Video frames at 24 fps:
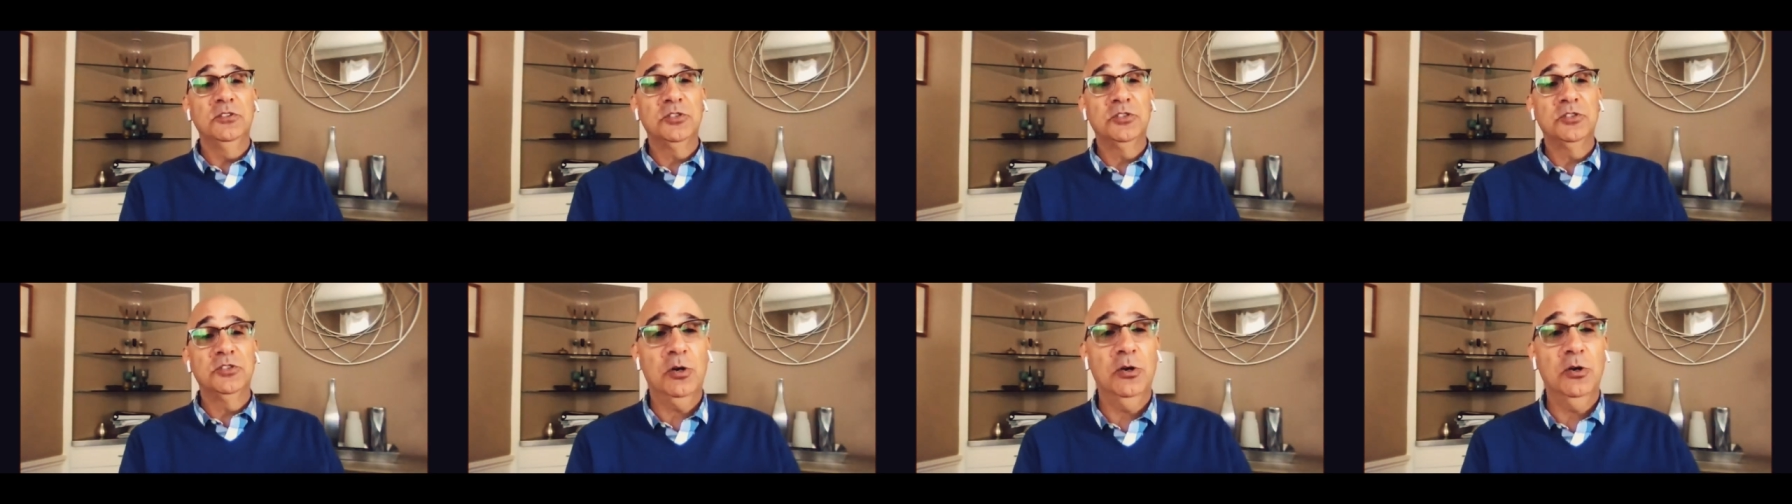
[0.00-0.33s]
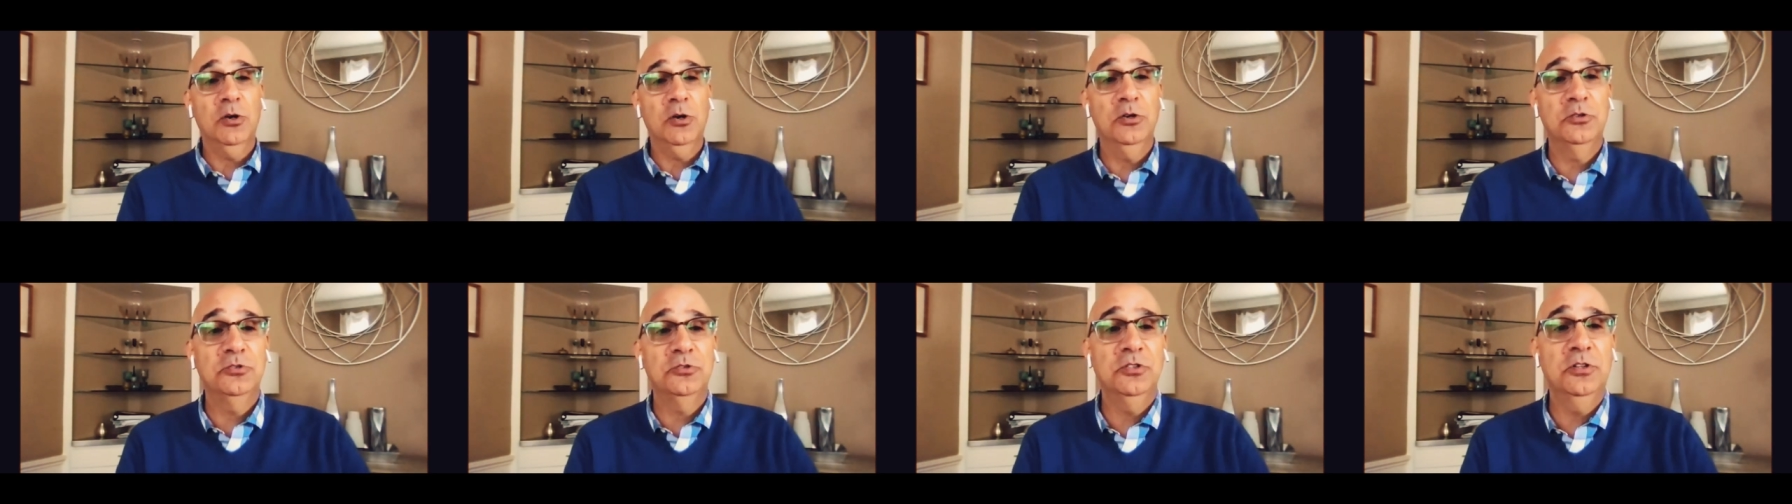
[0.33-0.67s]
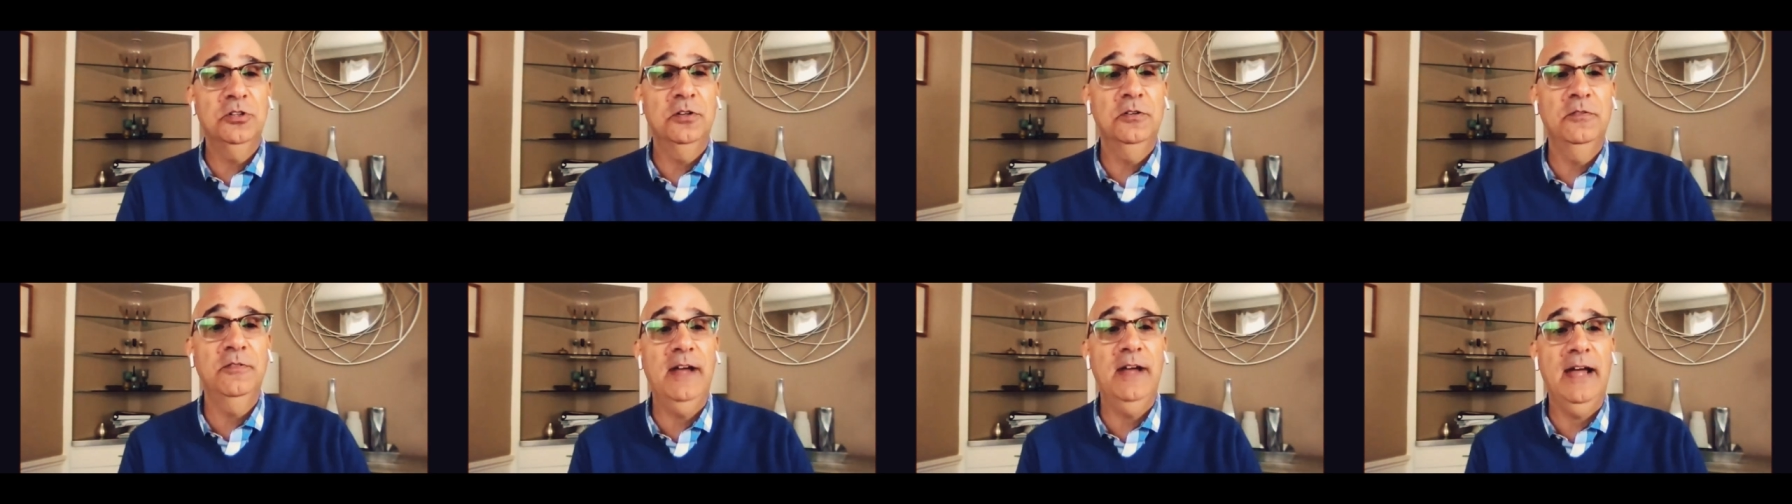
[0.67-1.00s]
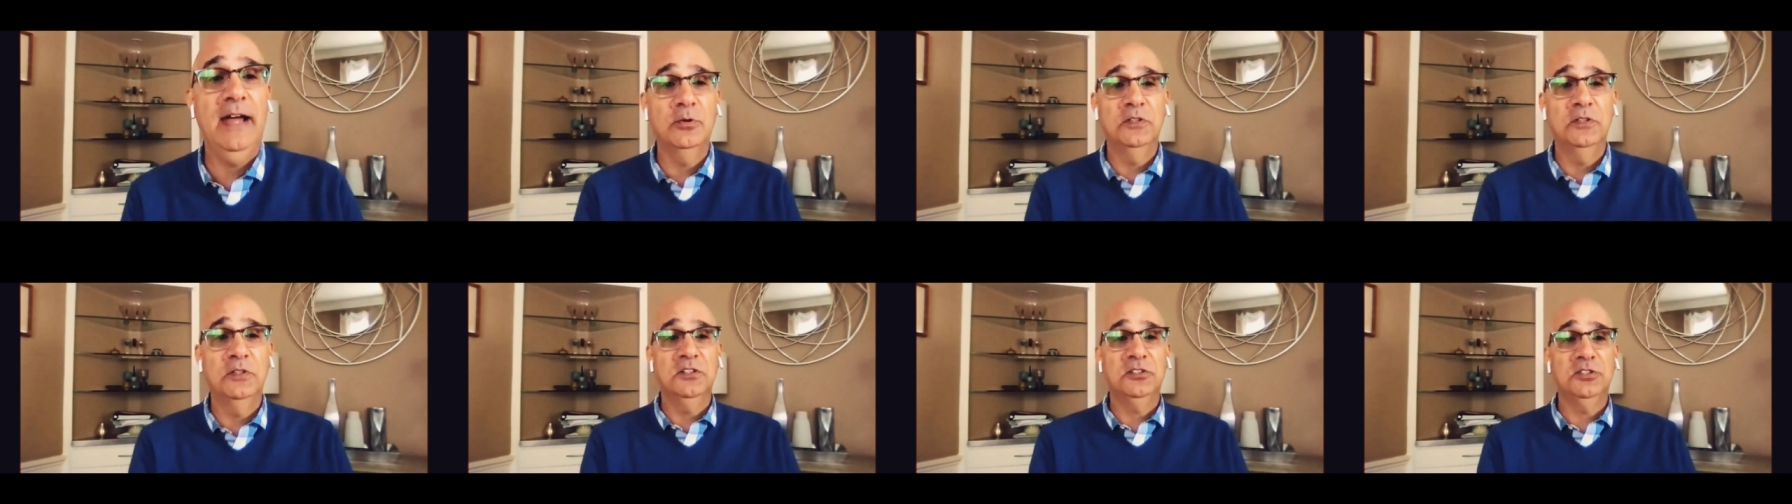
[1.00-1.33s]
and was in charge
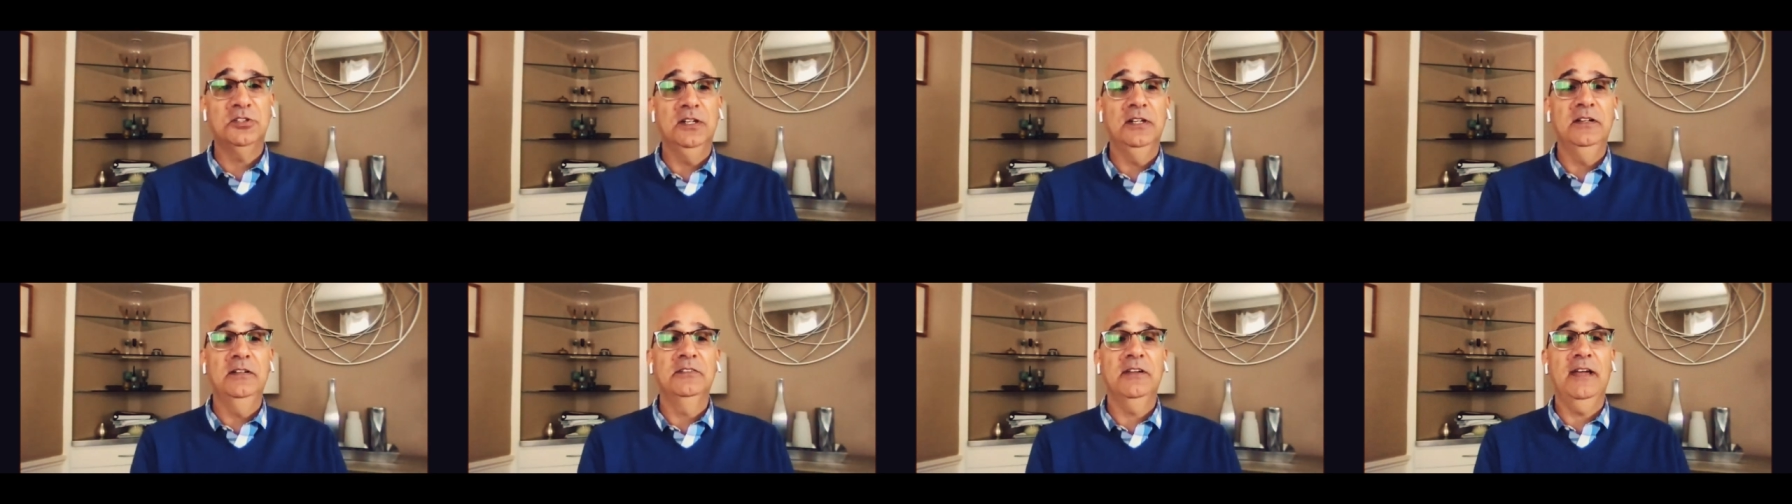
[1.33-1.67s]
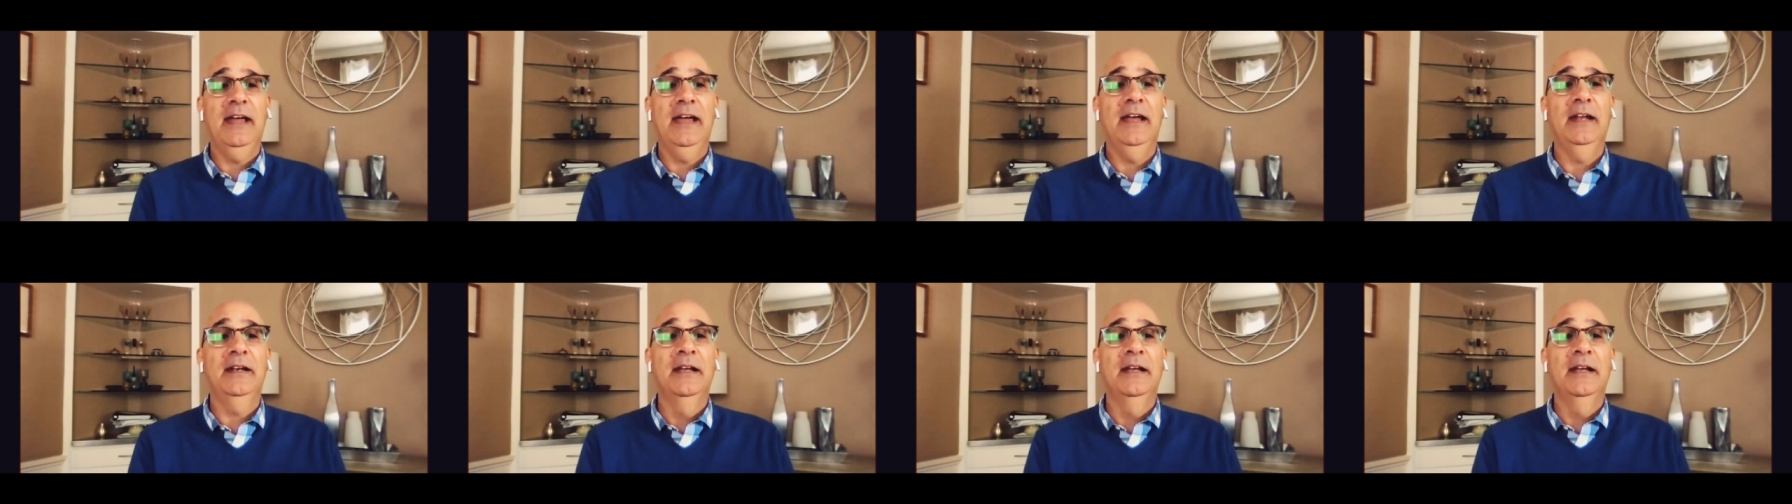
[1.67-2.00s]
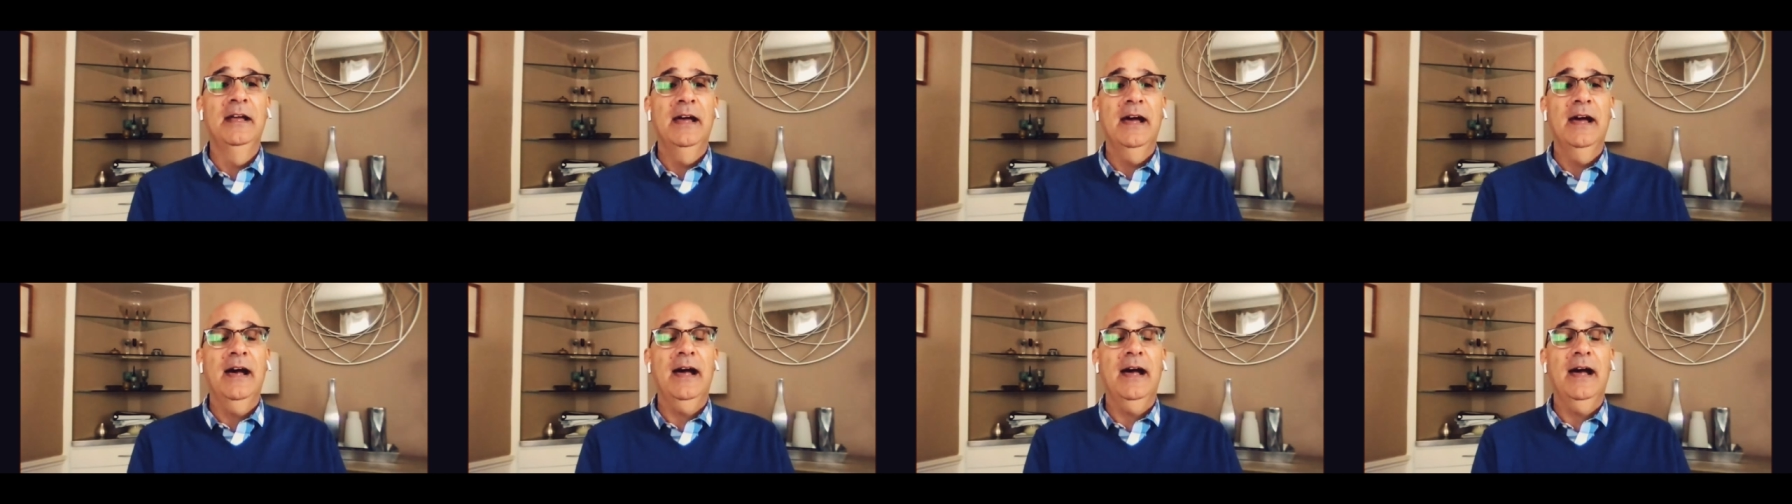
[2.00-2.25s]
of acquisitions,